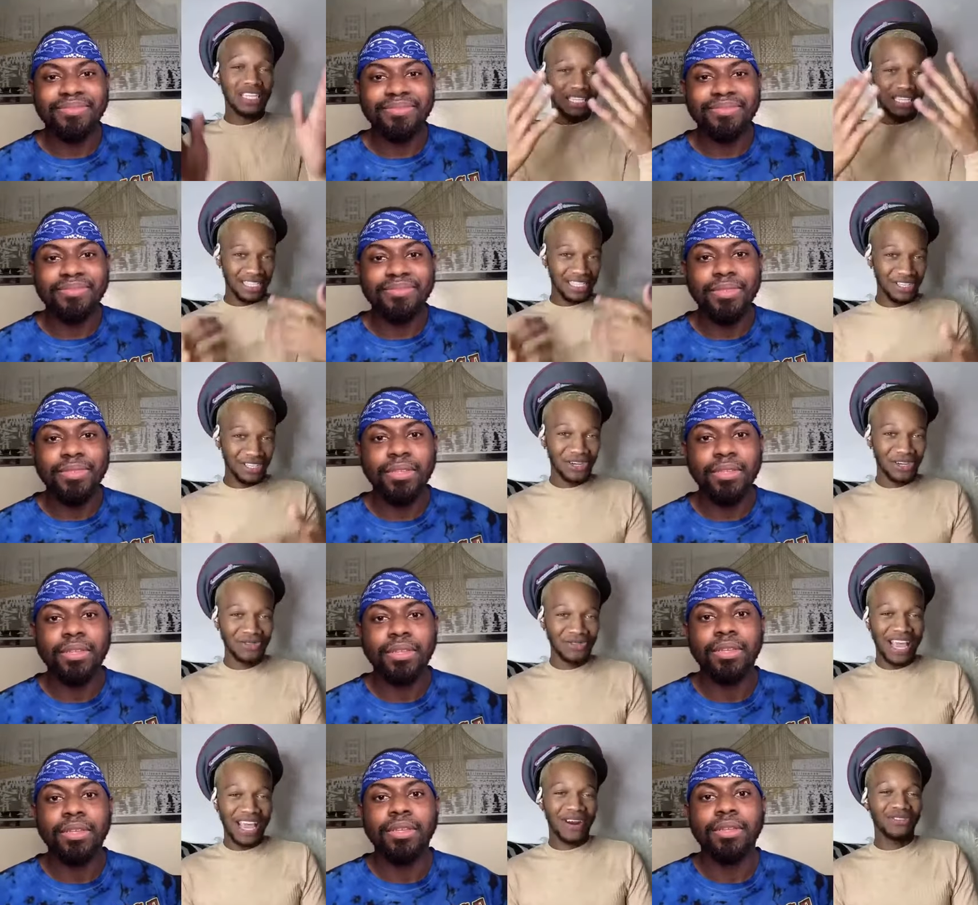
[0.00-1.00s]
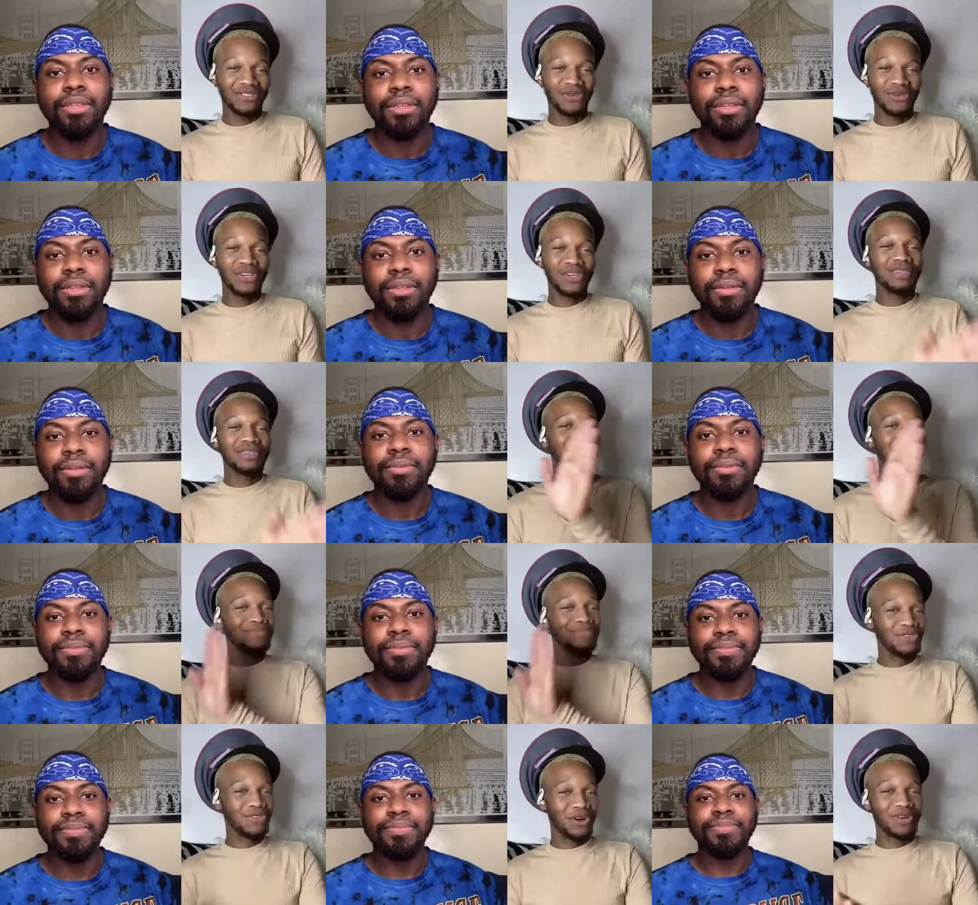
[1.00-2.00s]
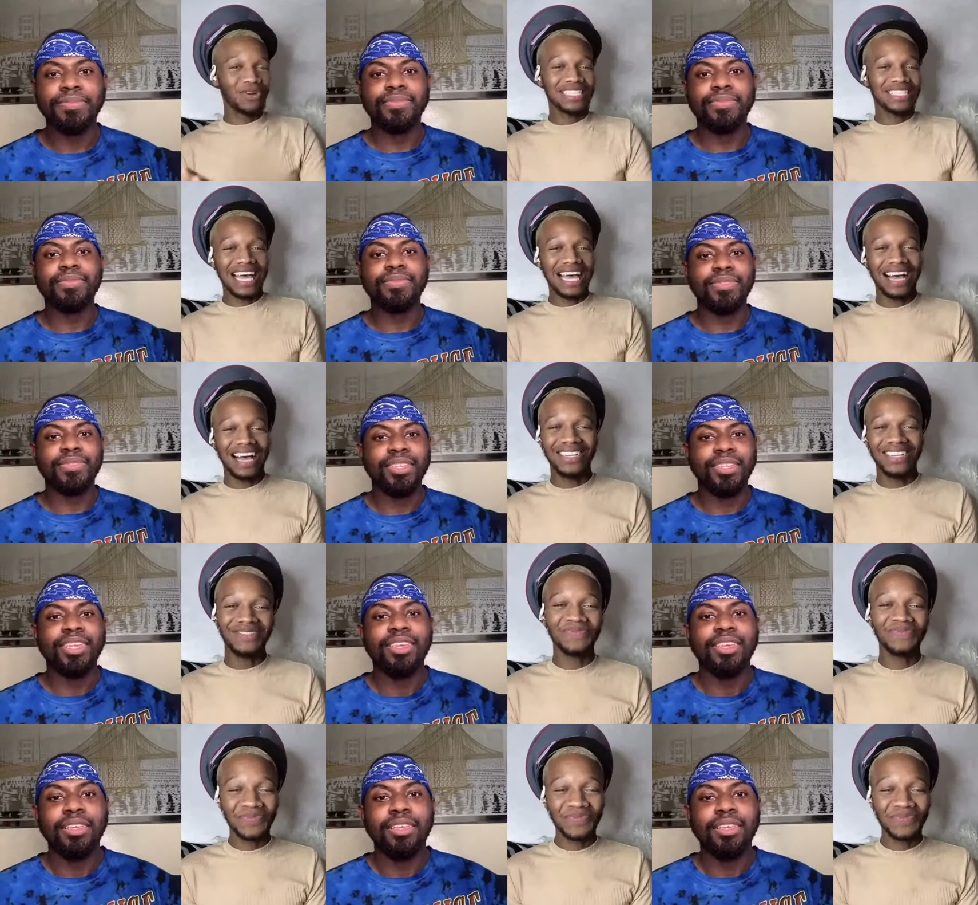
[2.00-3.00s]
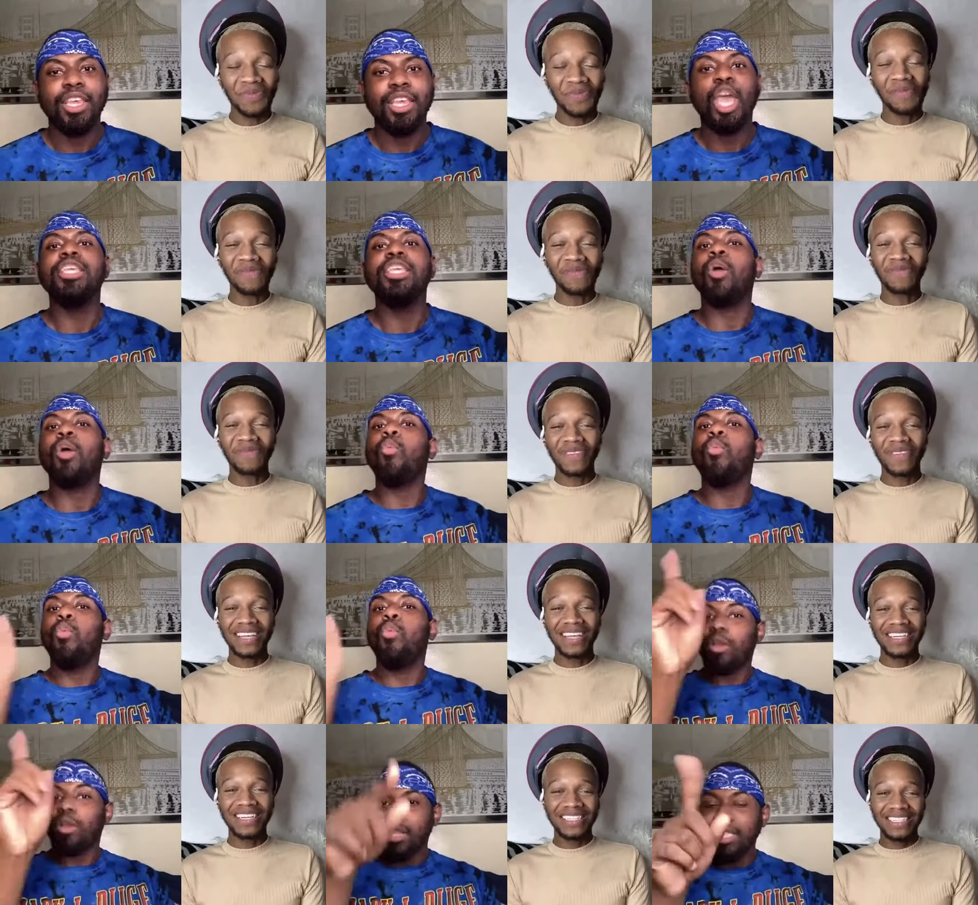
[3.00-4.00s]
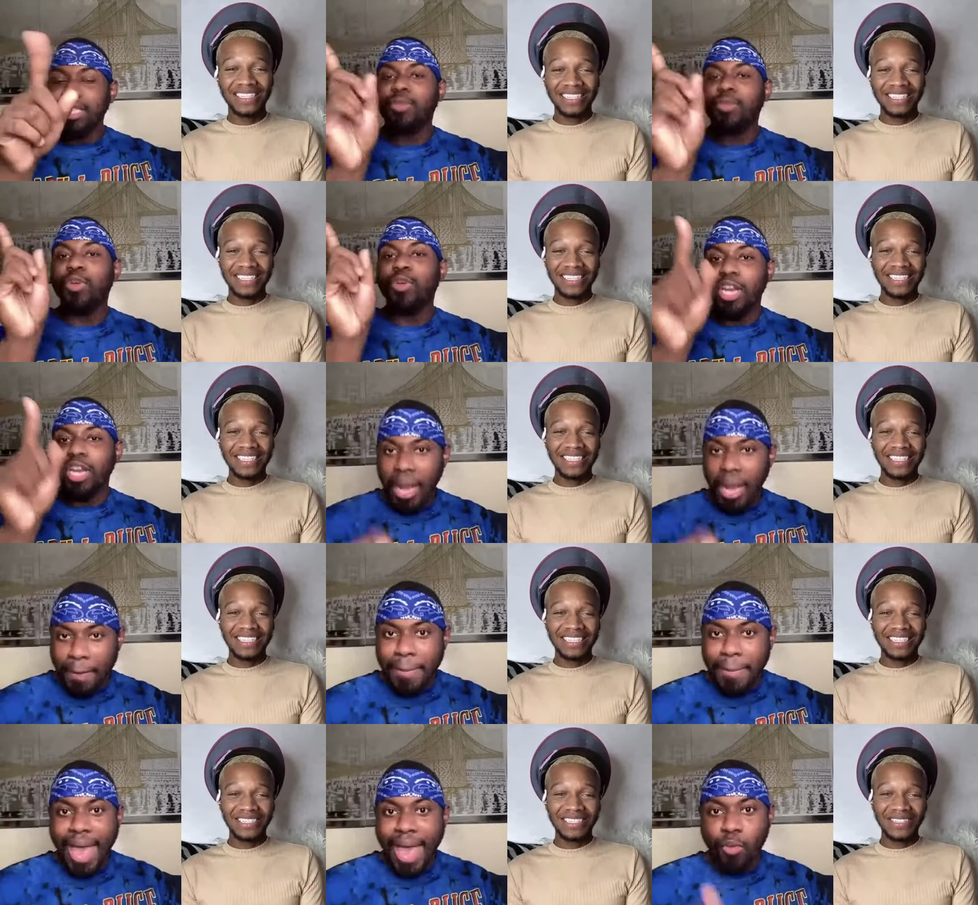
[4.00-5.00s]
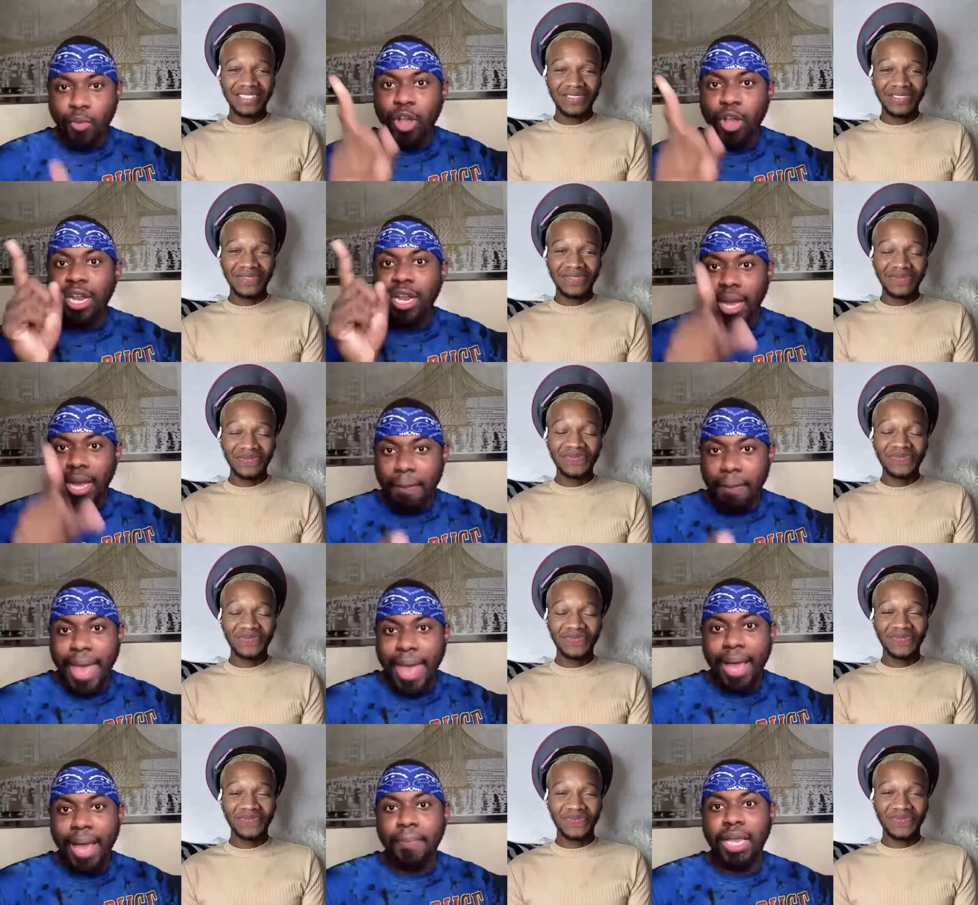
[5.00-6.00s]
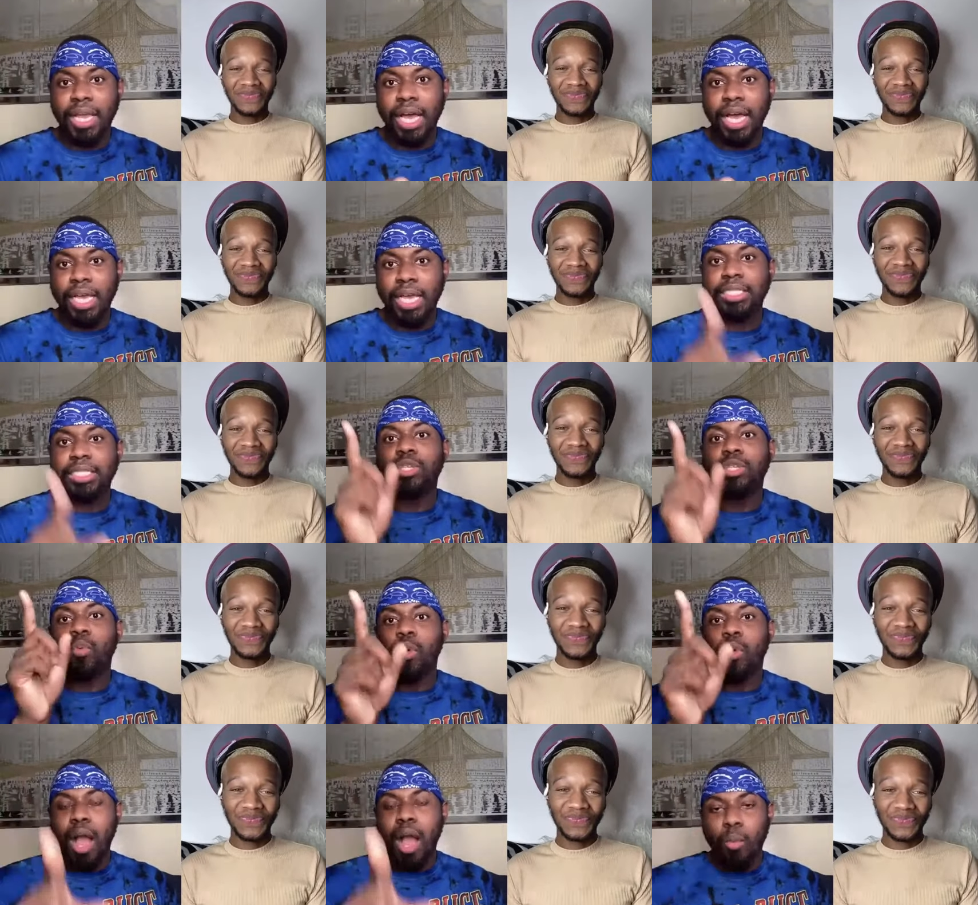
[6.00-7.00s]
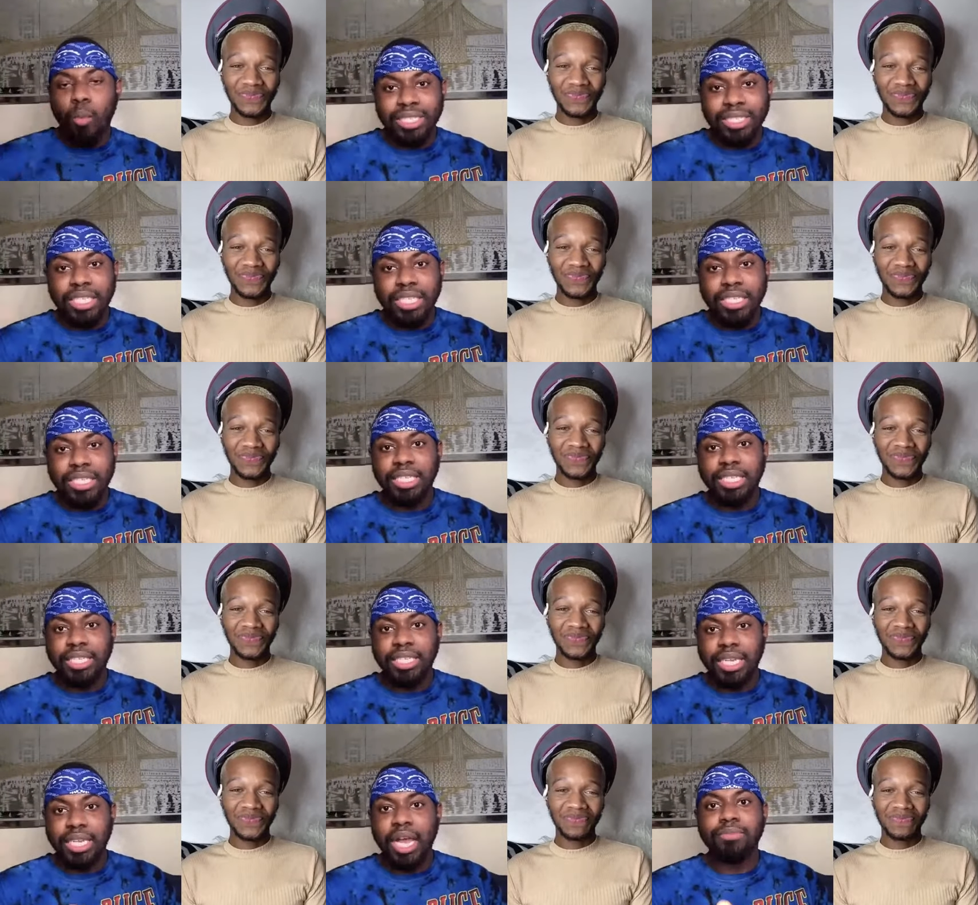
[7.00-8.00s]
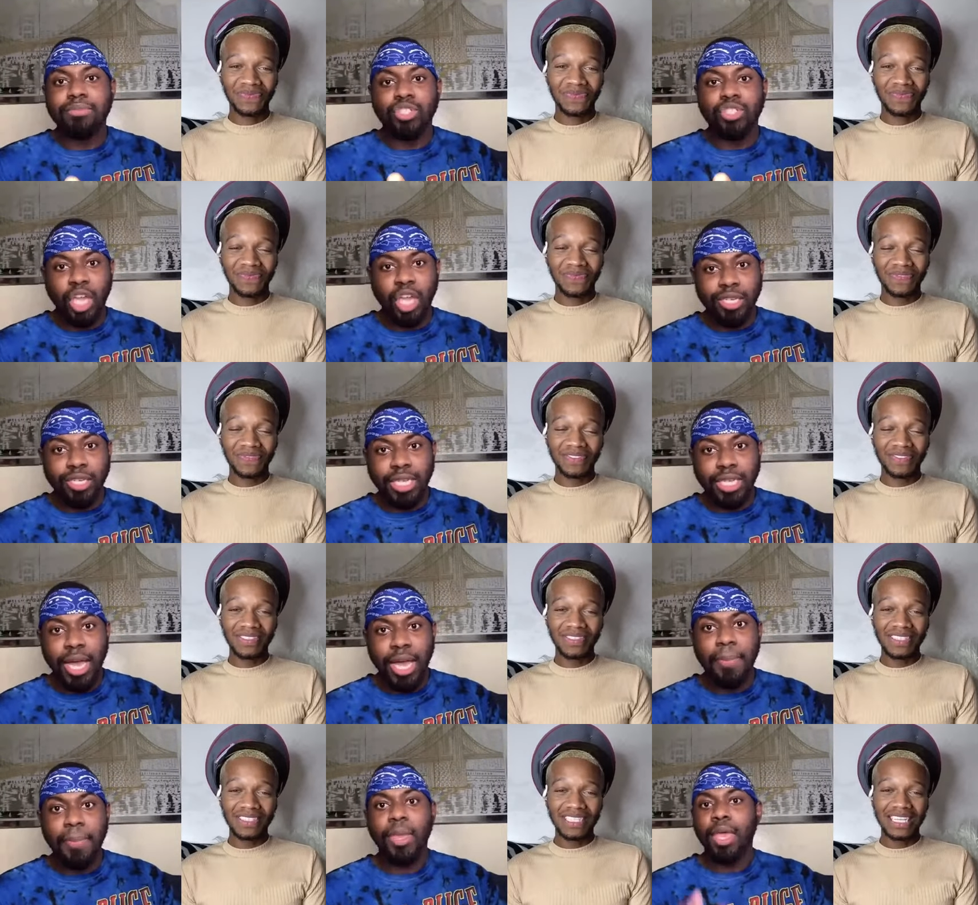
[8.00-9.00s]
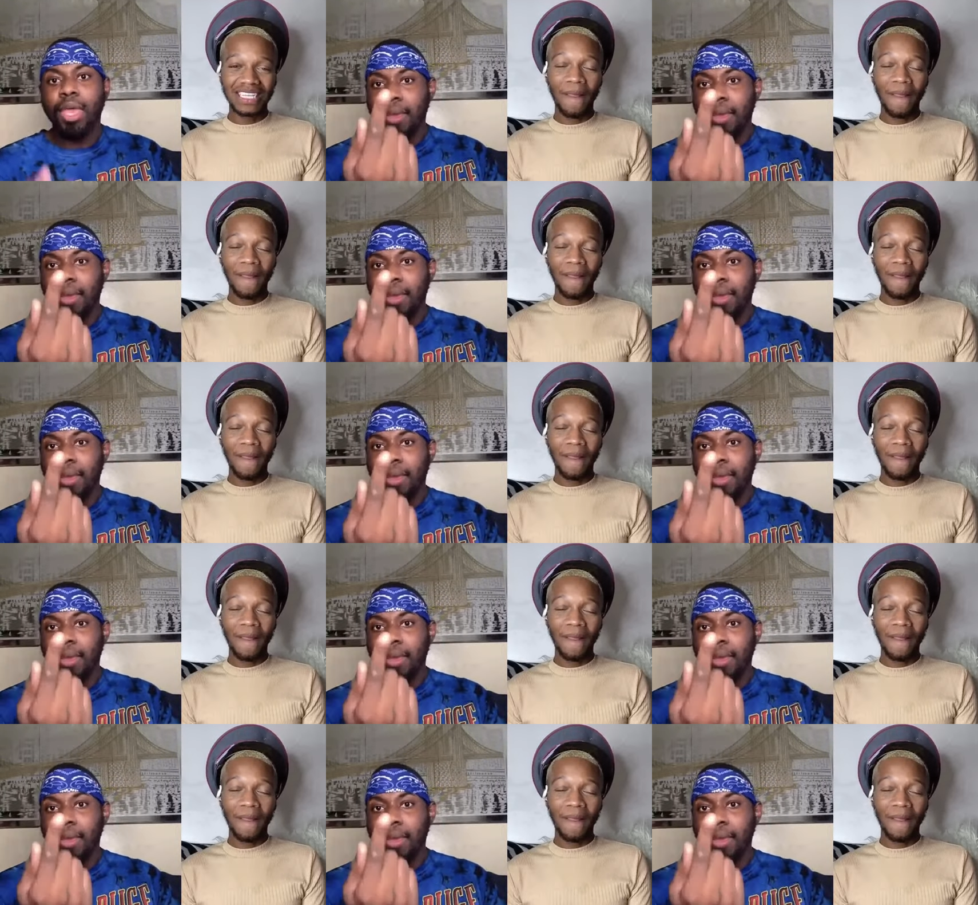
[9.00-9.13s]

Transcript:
Speaker 1: this is, you know, down, I'll do it, you know, on the side
Speaker 2: we're, listen, we're gonna come back. We're gonna come back because mm-hmm. um, once the season um starts up,